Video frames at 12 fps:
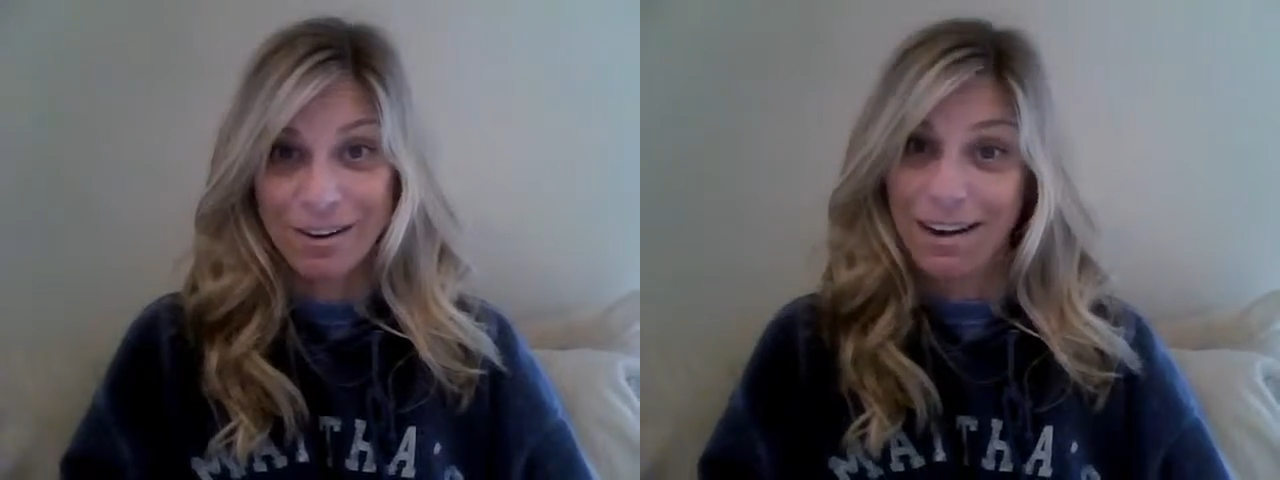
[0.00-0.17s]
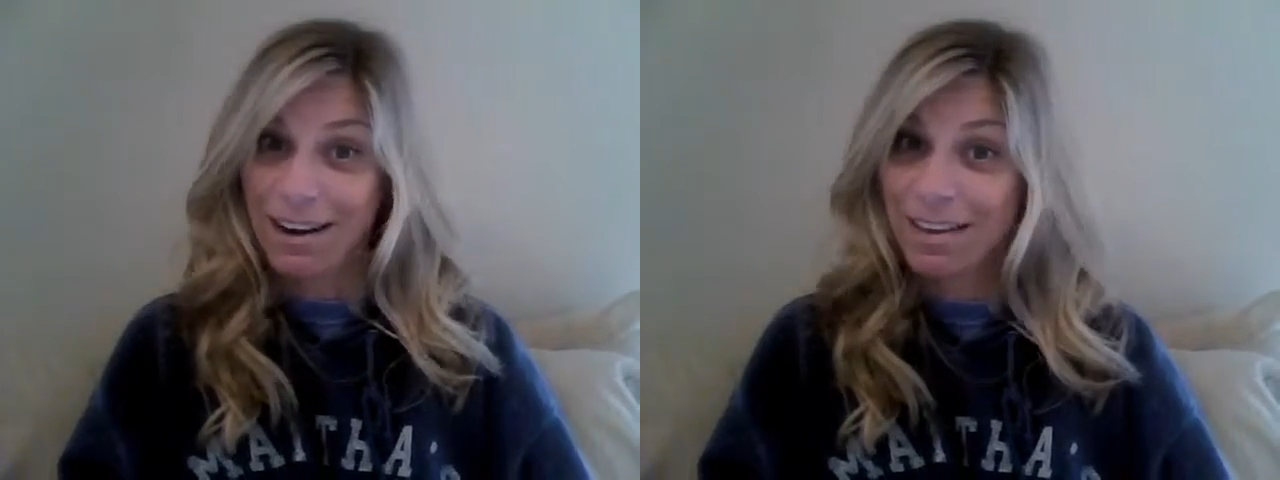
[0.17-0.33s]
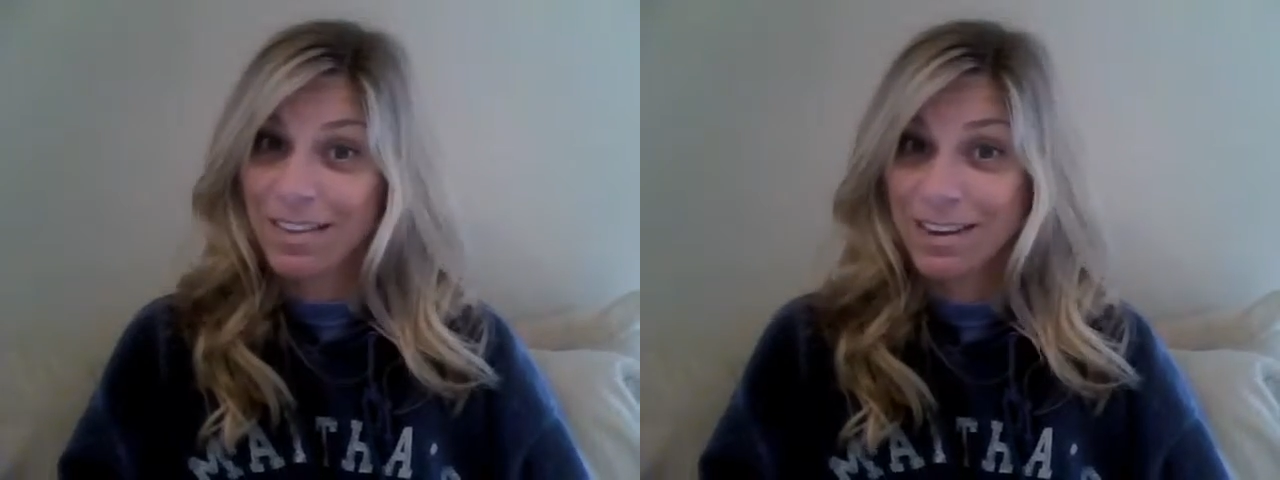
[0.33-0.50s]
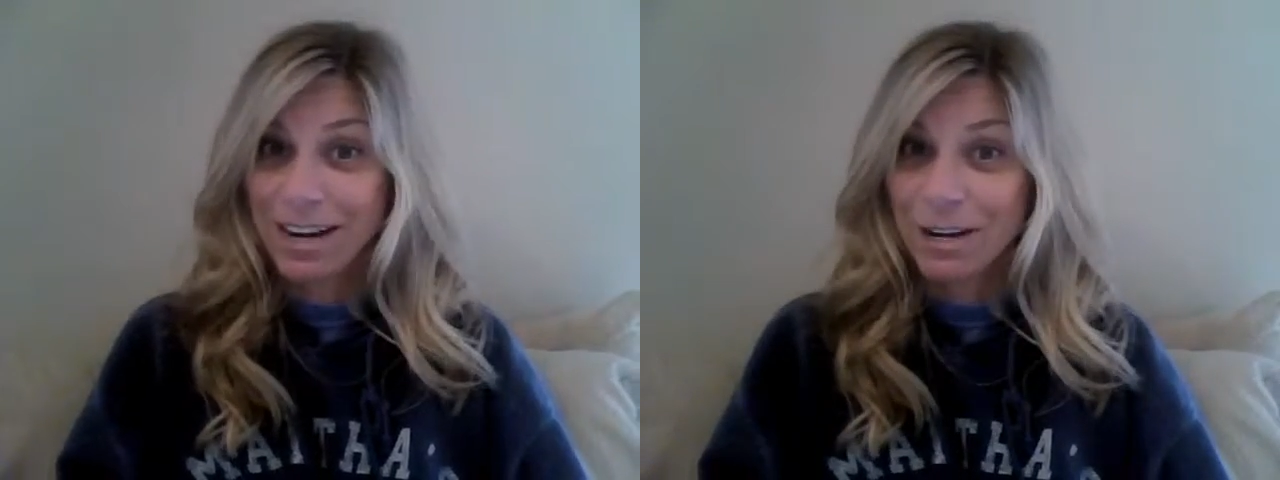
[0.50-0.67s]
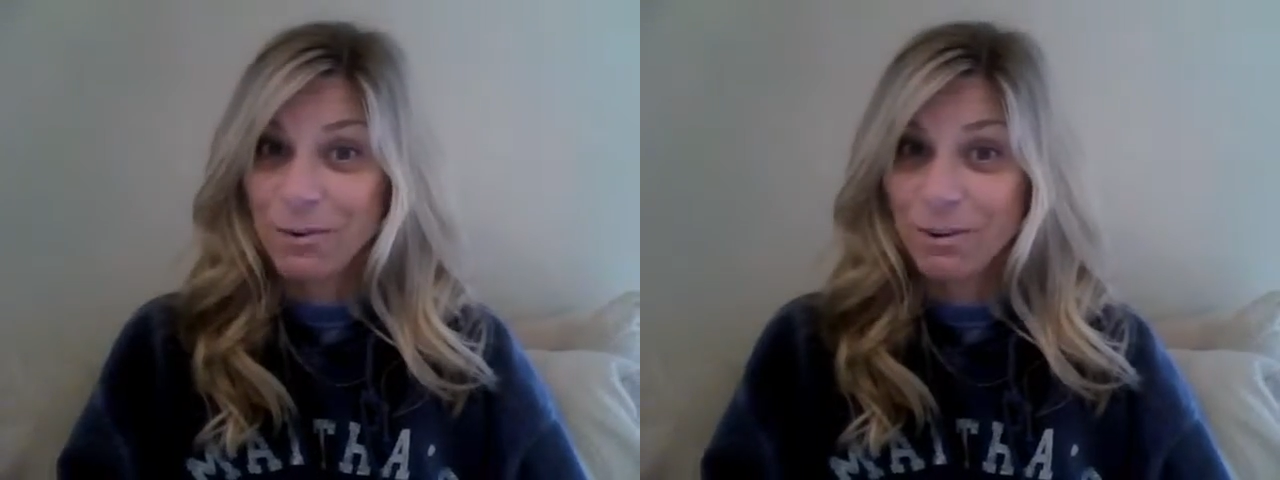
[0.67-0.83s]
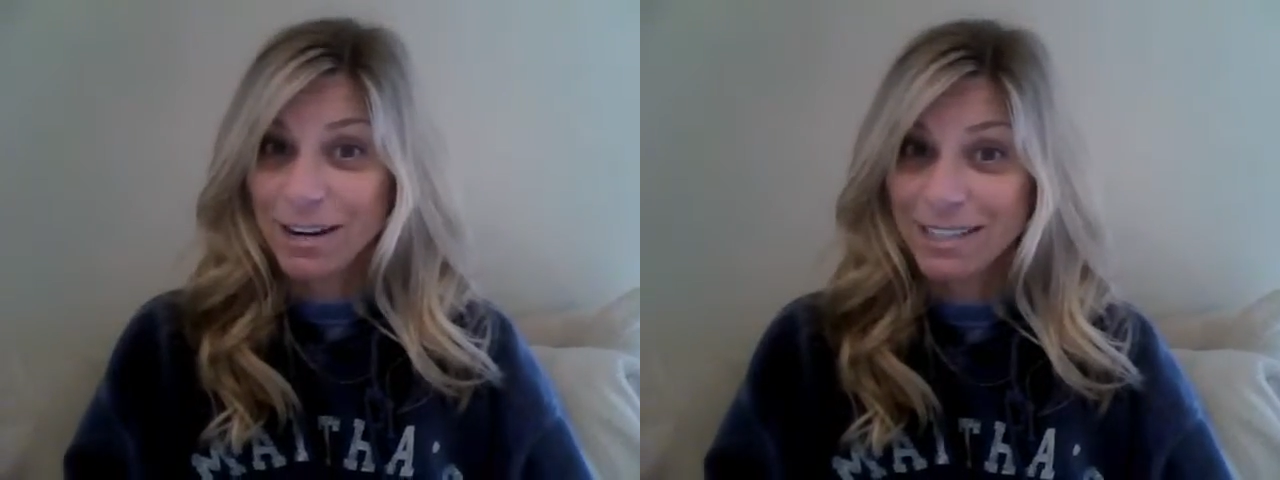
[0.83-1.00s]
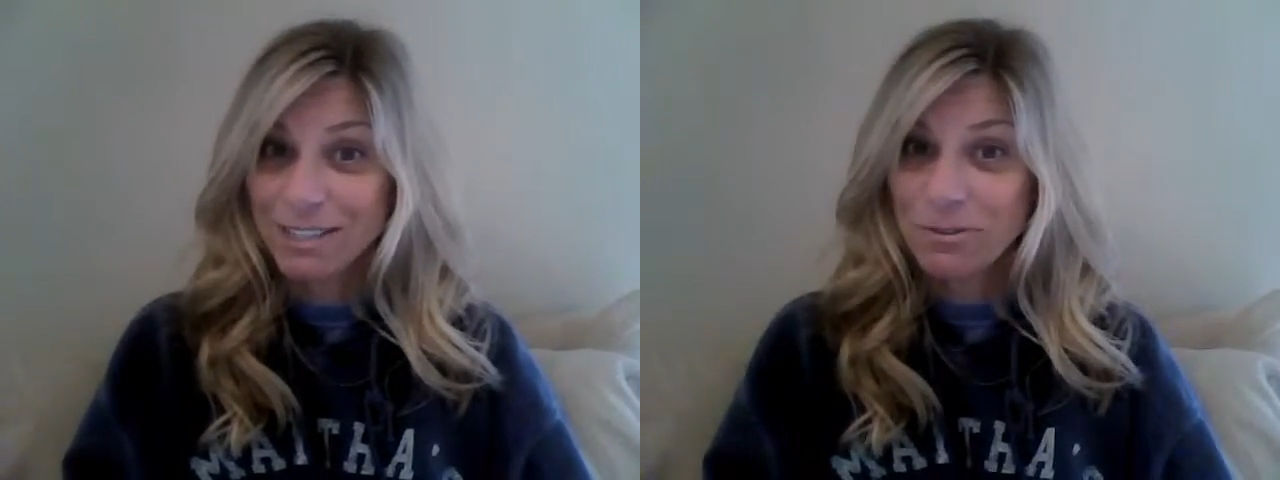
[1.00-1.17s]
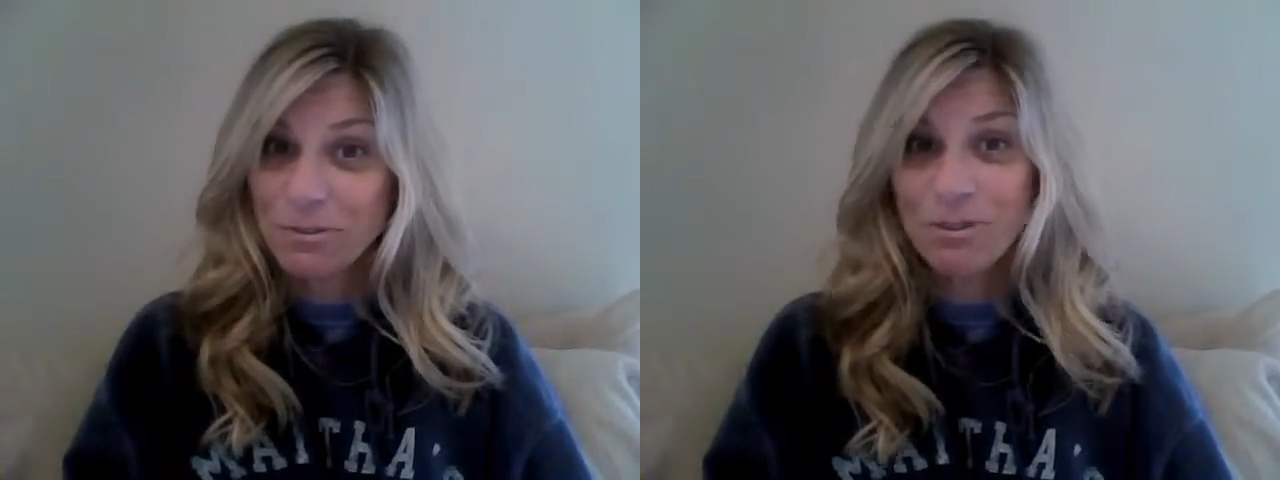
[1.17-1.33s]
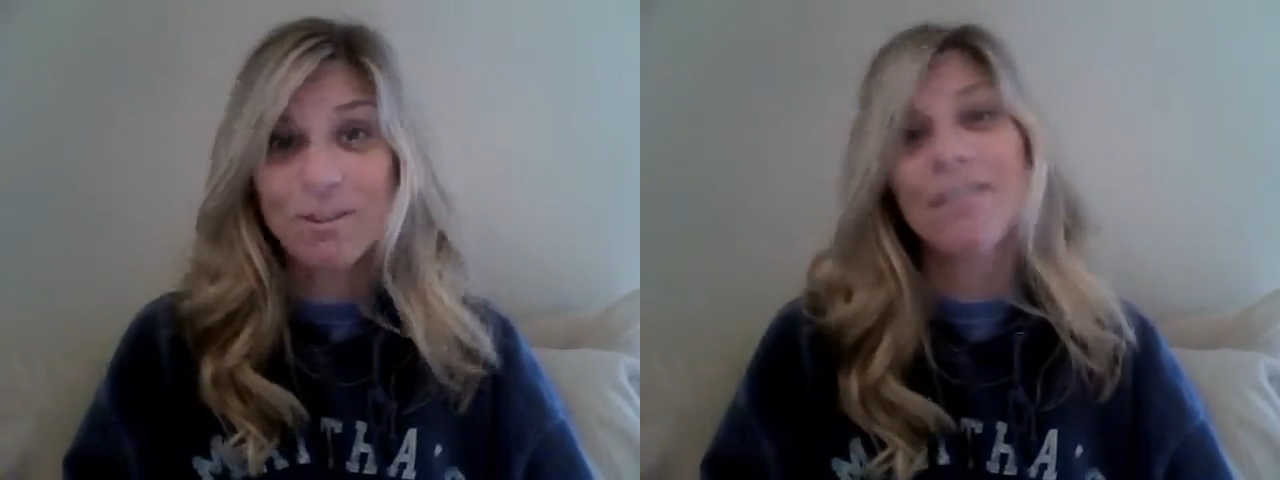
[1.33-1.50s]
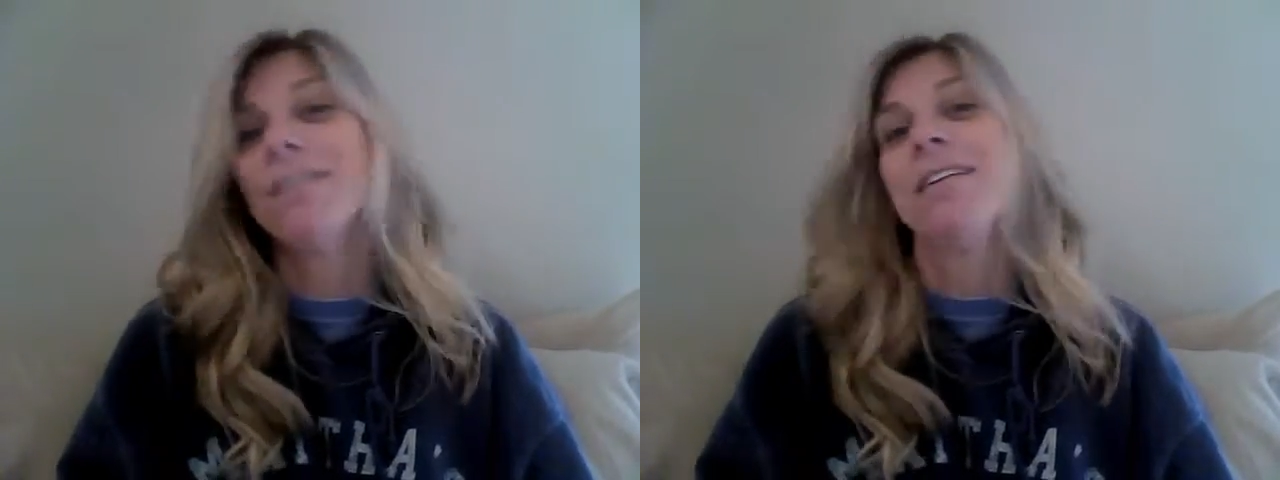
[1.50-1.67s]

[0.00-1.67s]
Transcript: guy that I knew in high school